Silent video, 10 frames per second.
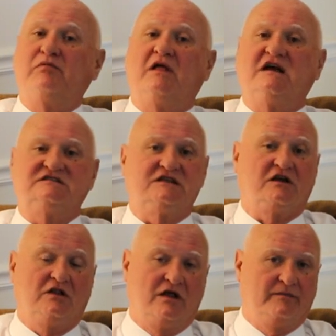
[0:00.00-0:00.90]
applies to
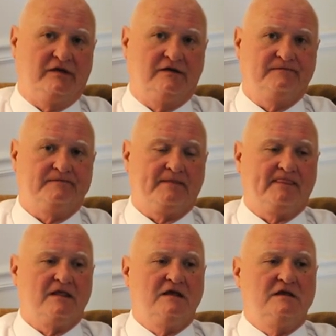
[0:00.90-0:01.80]
Columbia.
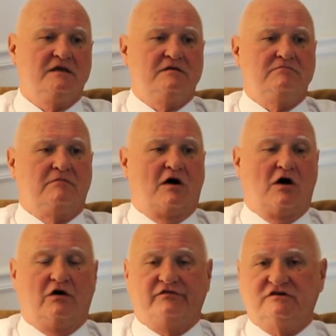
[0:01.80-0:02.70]

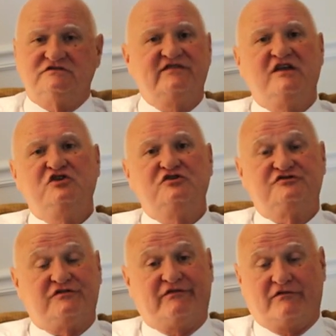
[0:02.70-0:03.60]
All those
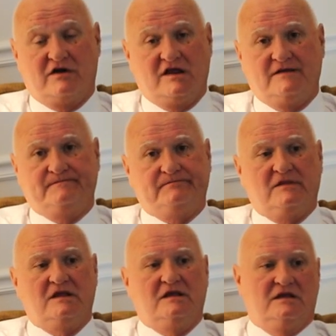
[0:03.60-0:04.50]
venues are free.
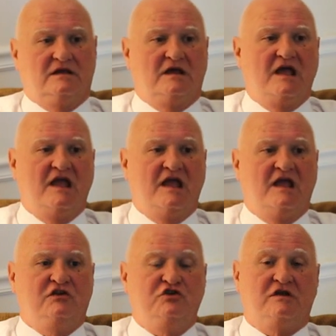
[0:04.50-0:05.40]

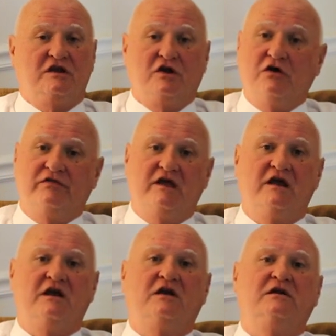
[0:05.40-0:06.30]
And you can go
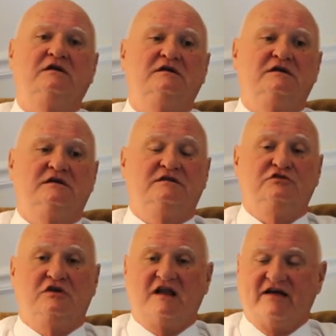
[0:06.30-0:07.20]
there.
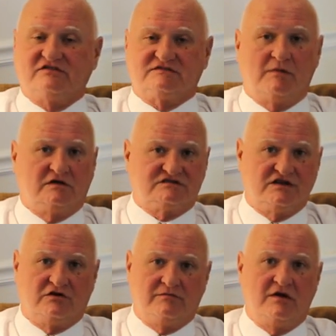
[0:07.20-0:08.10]
You can have a small
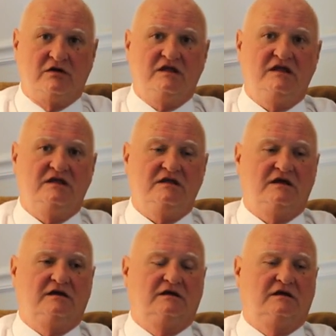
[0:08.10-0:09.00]
ceremony.
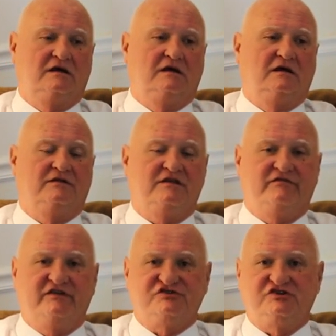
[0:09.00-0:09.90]
The
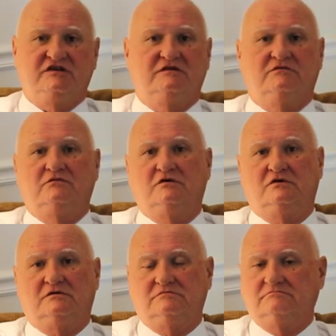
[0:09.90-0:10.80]
officiant
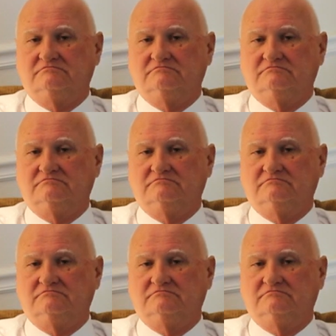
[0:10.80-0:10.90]
will